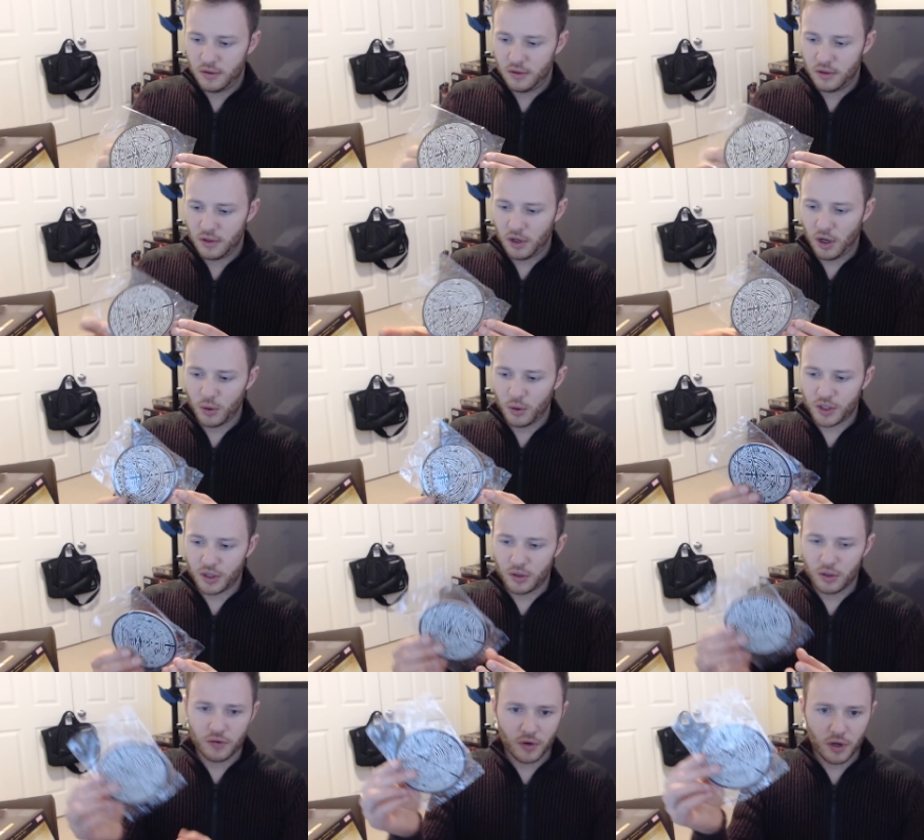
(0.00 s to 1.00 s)

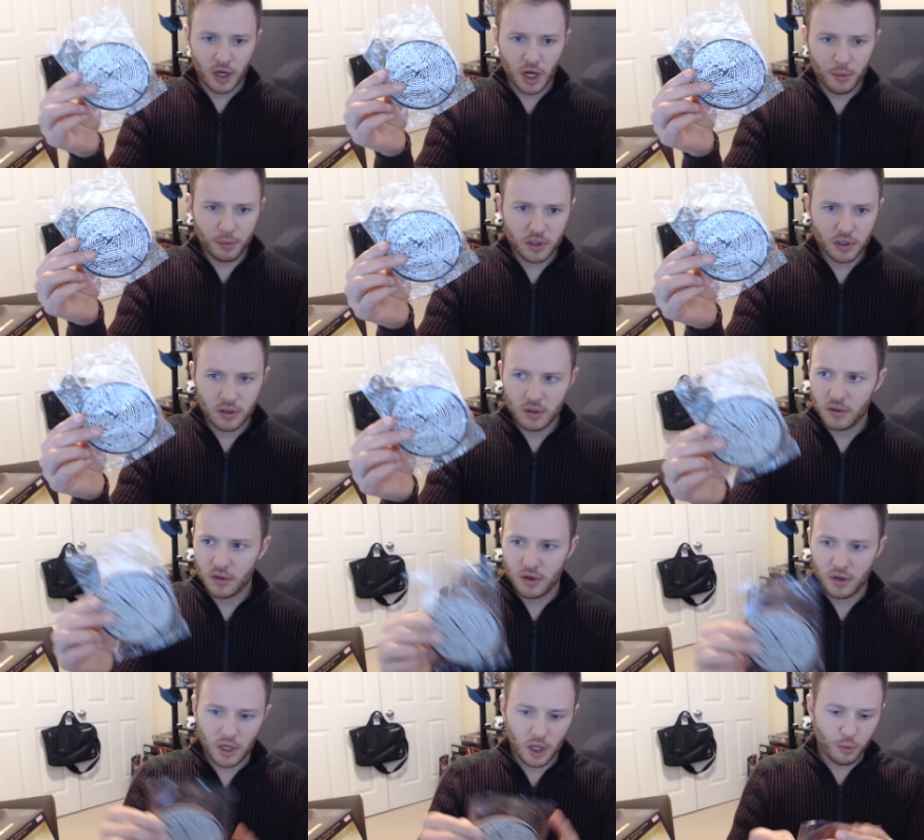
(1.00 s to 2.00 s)
coasters for cups.
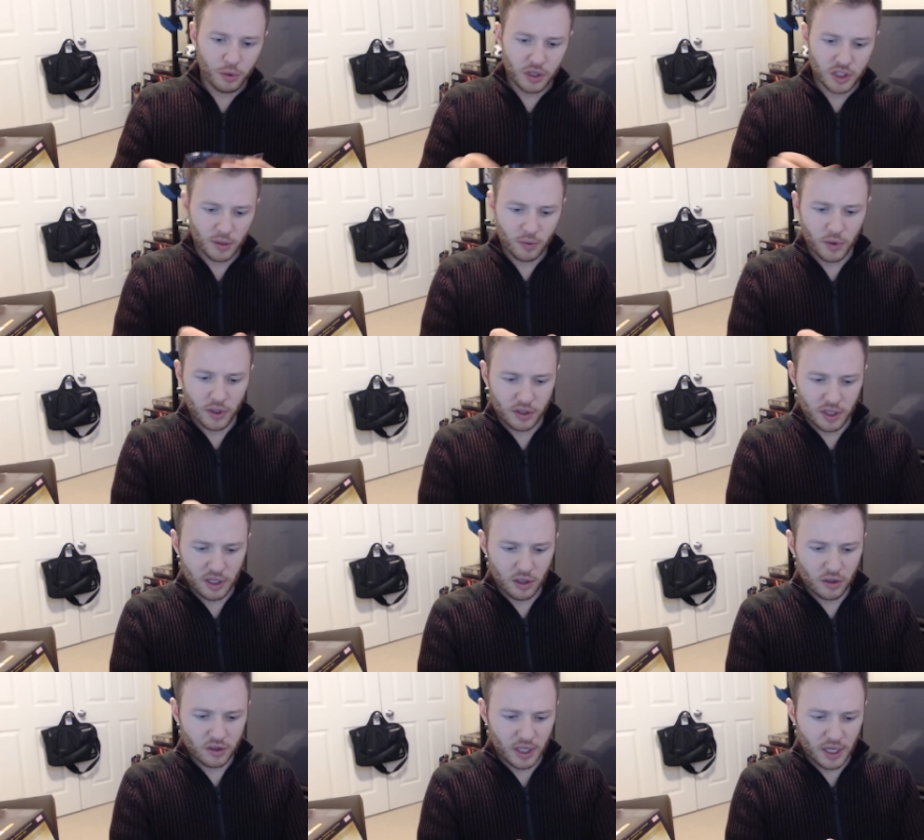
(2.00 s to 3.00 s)
I'll open this up quickly. It
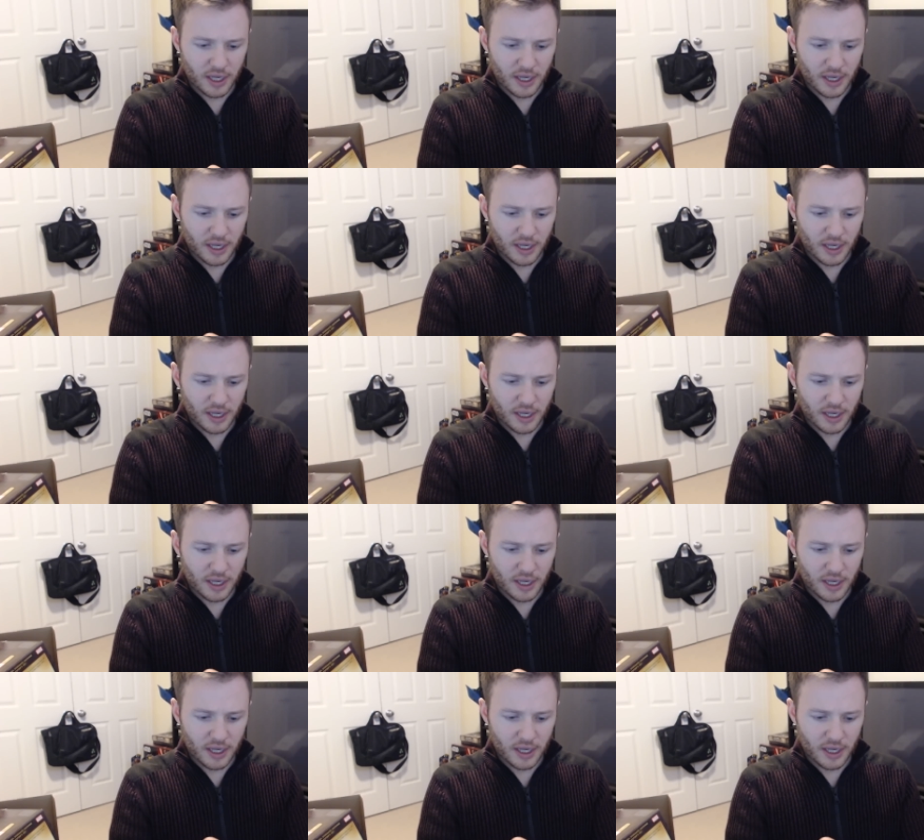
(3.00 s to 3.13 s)
looks like